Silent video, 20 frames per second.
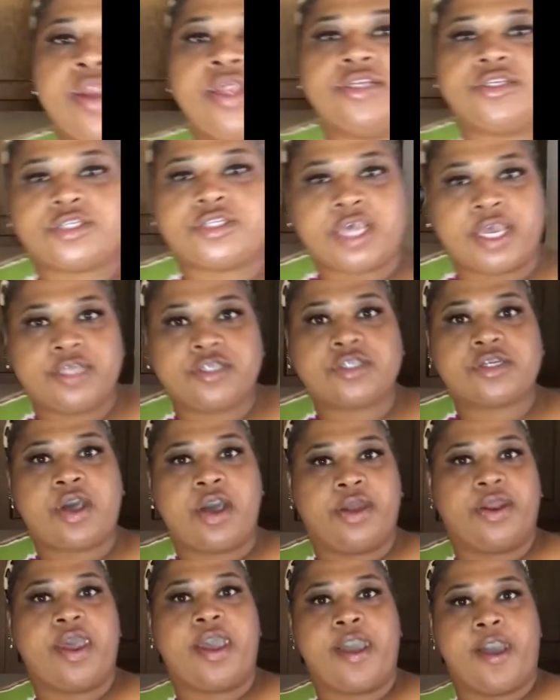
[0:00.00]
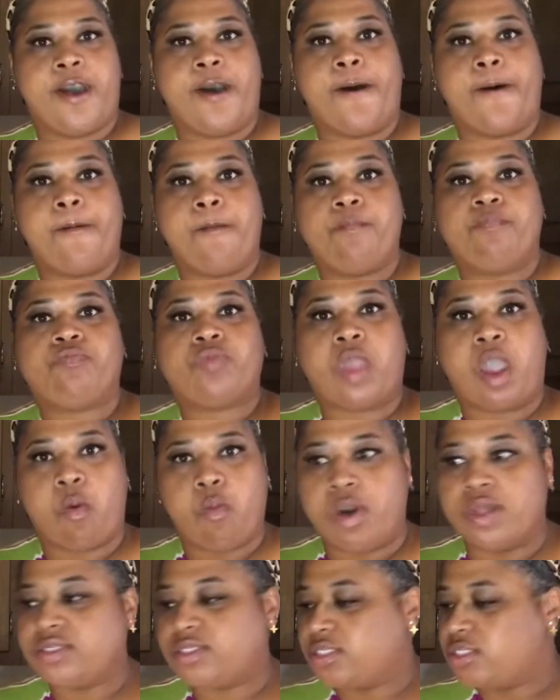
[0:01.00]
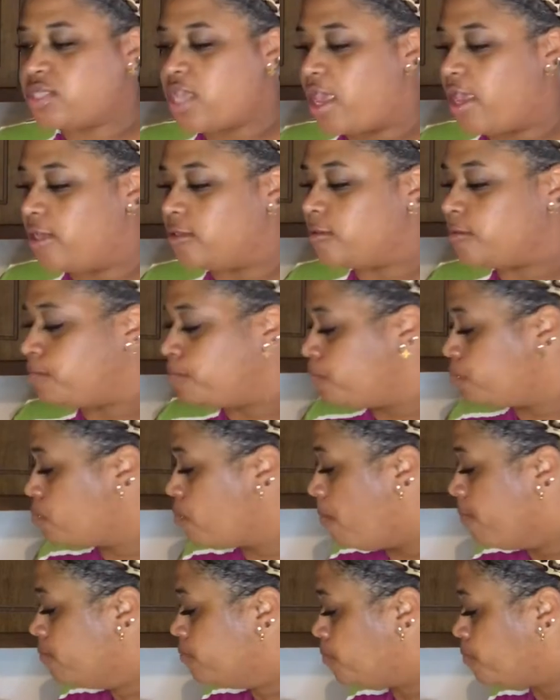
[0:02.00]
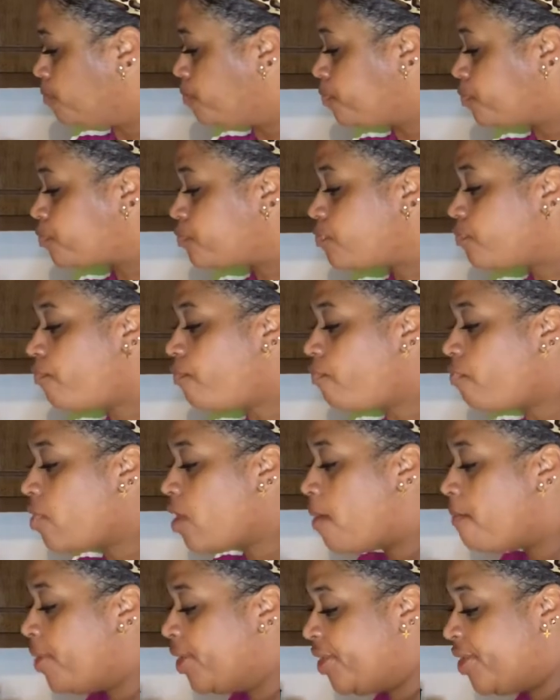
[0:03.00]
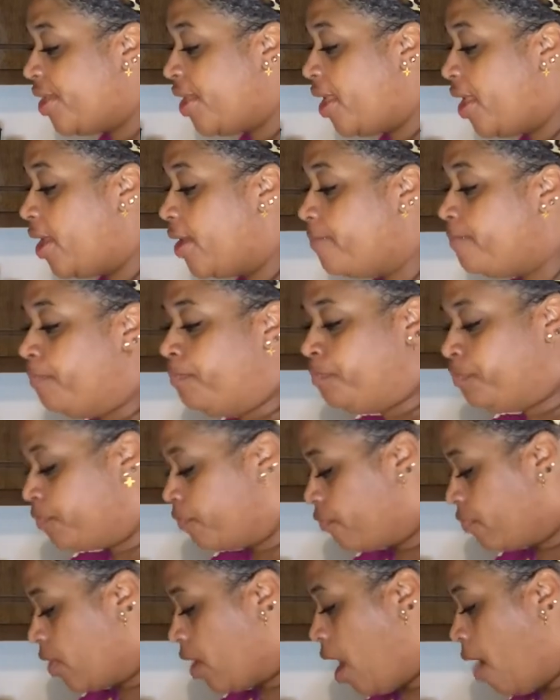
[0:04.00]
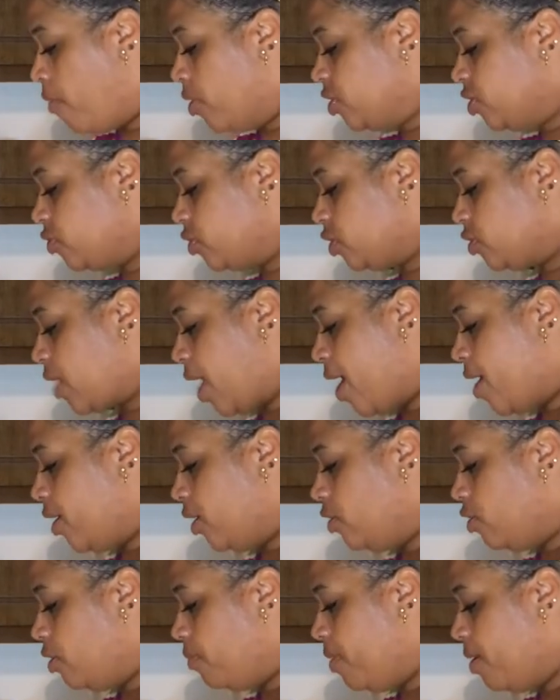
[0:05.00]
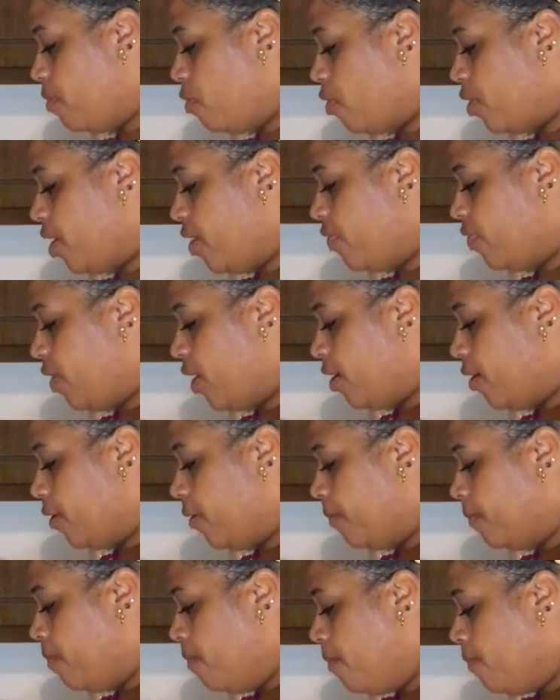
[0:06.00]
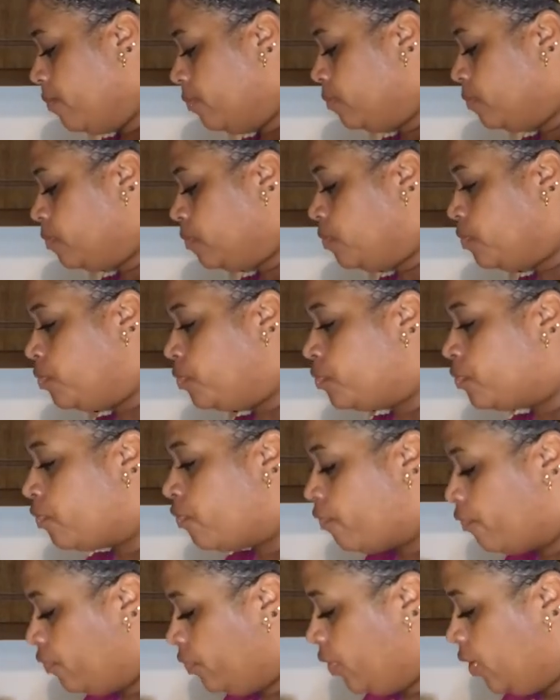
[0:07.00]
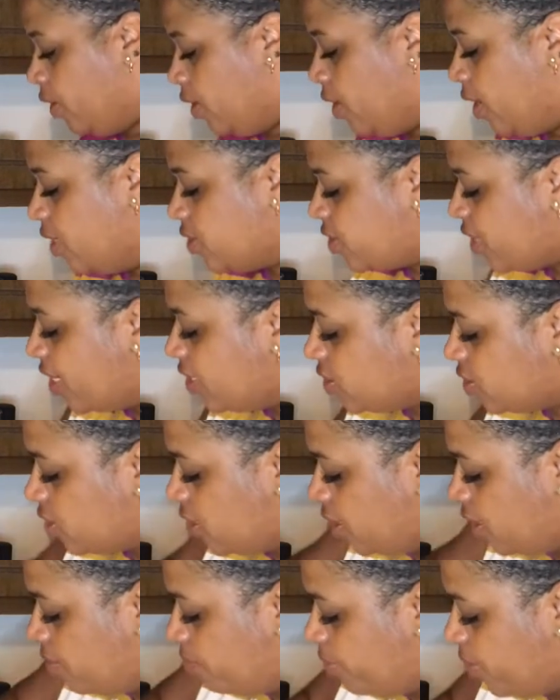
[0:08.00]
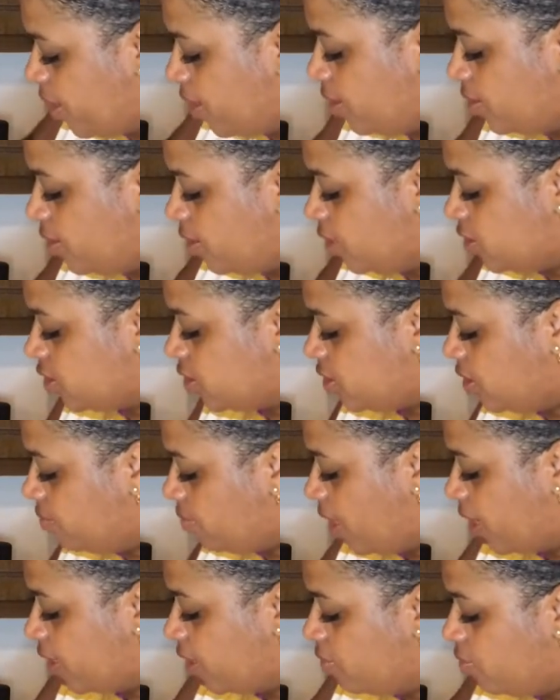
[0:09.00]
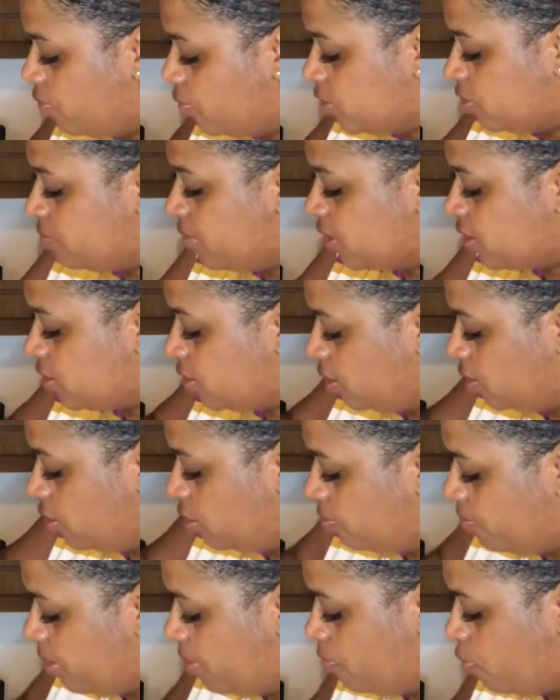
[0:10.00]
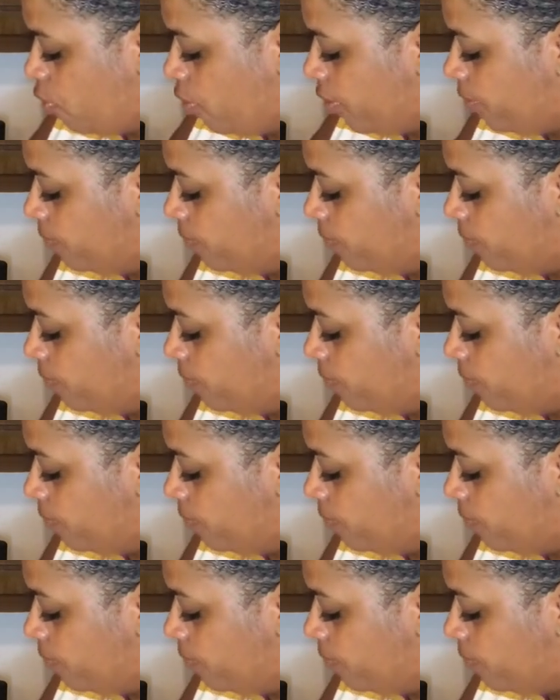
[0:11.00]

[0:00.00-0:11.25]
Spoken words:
it tastes kind of how I want it to taste. But again, I would just add a little bit more in there. It tastes good, but it seemed like it was missing a little bit more.